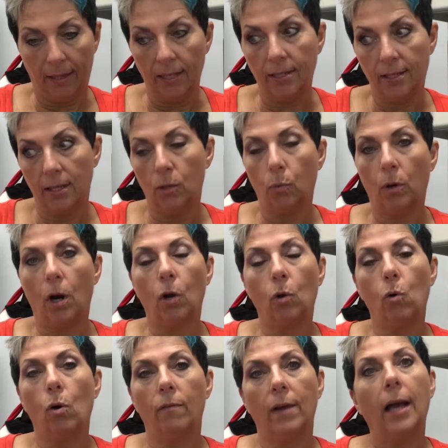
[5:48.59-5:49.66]
this is what
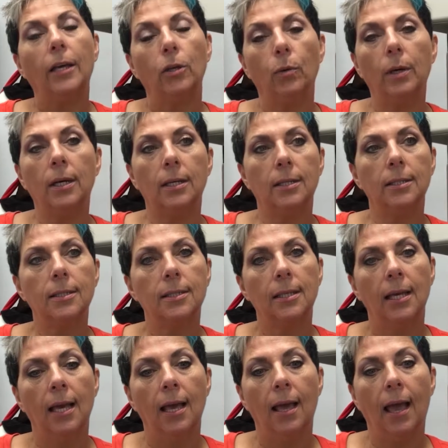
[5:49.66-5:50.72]
our core value is.